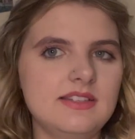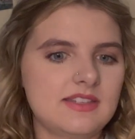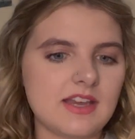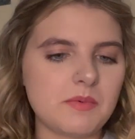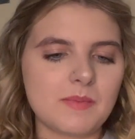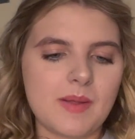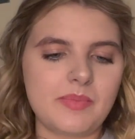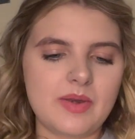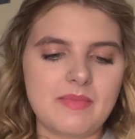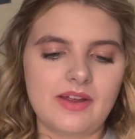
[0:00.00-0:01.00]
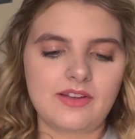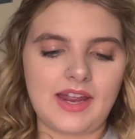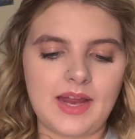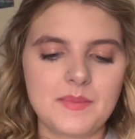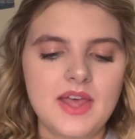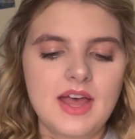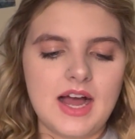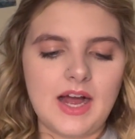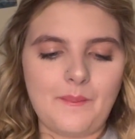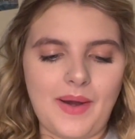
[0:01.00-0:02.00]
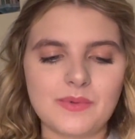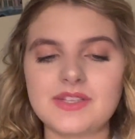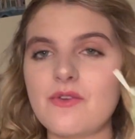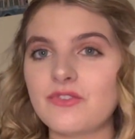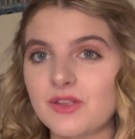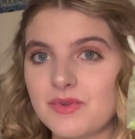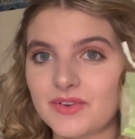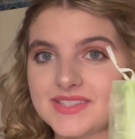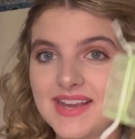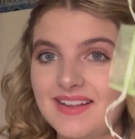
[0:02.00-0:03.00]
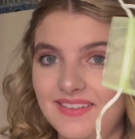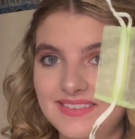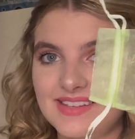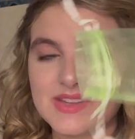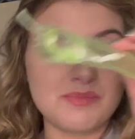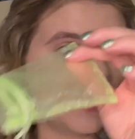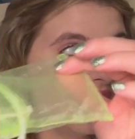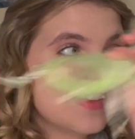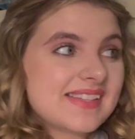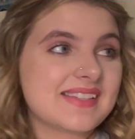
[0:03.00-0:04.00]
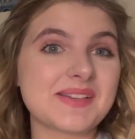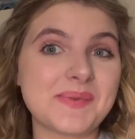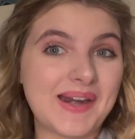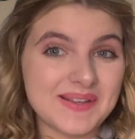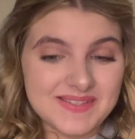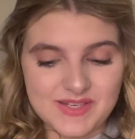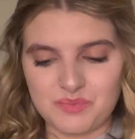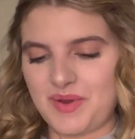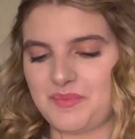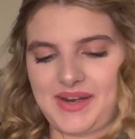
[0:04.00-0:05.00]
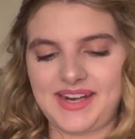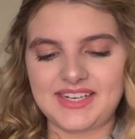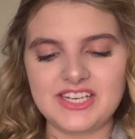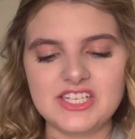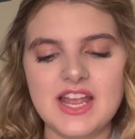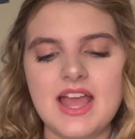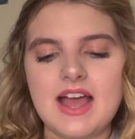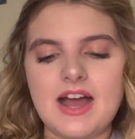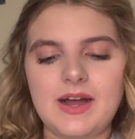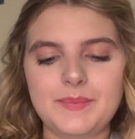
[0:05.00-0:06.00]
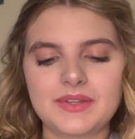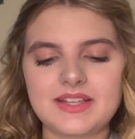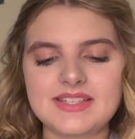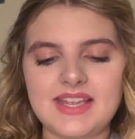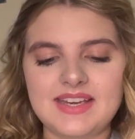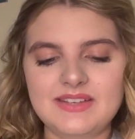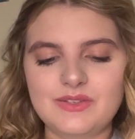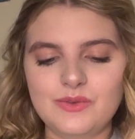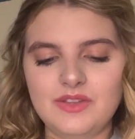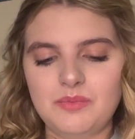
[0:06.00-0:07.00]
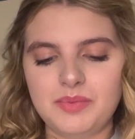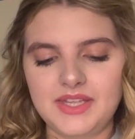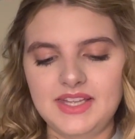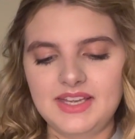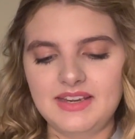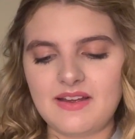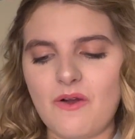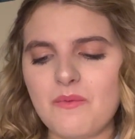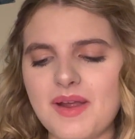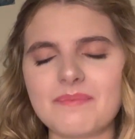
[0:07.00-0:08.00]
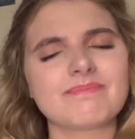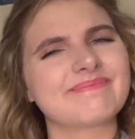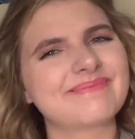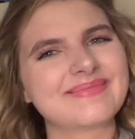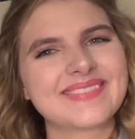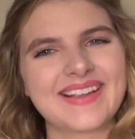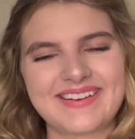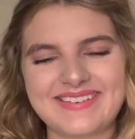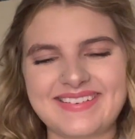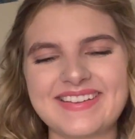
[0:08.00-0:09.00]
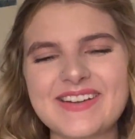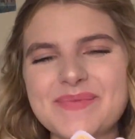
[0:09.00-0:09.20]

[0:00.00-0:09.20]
step up my pin mail game. Um, I will definitely be recycling this and putting this in someone else's pin package. Um, but let's get into the pin. Oh my... Your